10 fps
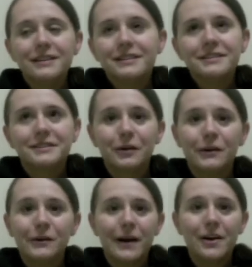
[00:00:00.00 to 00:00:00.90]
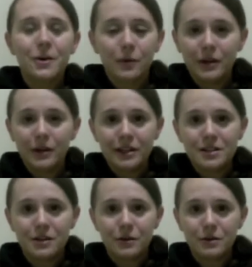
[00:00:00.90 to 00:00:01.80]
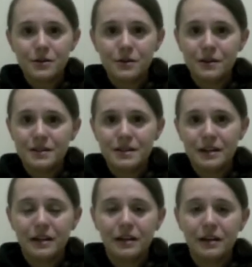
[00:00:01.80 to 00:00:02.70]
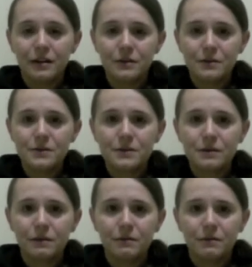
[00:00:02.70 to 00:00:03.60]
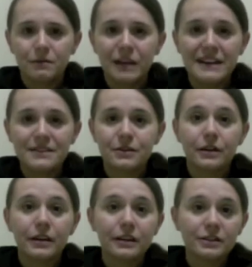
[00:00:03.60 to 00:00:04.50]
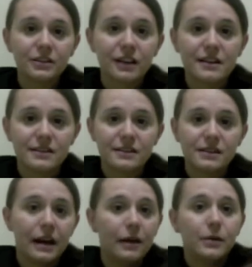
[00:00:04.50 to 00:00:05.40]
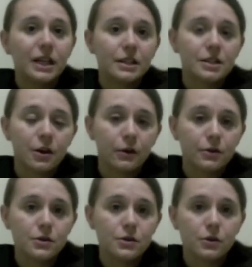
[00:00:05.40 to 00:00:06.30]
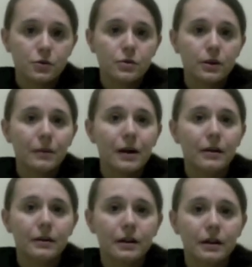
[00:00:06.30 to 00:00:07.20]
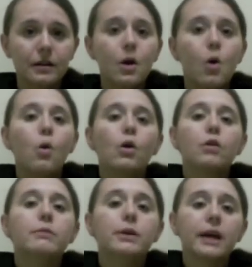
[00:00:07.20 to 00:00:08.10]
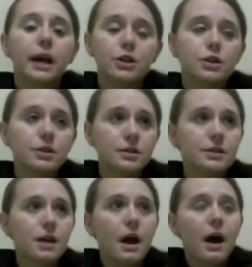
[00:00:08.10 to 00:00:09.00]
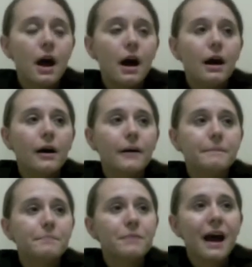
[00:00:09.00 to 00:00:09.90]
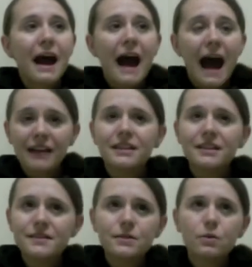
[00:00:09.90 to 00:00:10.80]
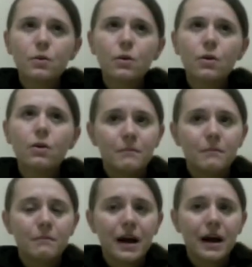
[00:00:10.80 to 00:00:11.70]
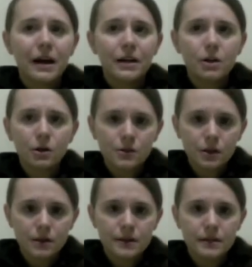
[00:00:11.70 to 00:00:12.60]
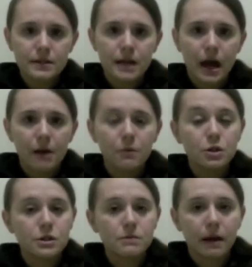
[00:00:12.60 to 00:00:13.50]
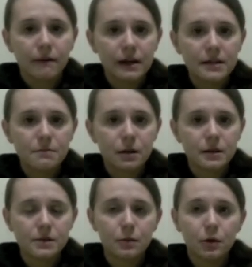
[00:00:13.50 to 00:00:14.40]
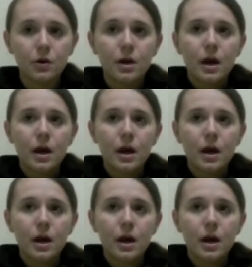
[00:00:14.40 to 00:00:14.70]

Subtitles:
So I don't really get to know the students in any of those lesser English classes. I only get to know the students really well in the oral communications. At this school, my Kyoto sensei, which is my vice principal,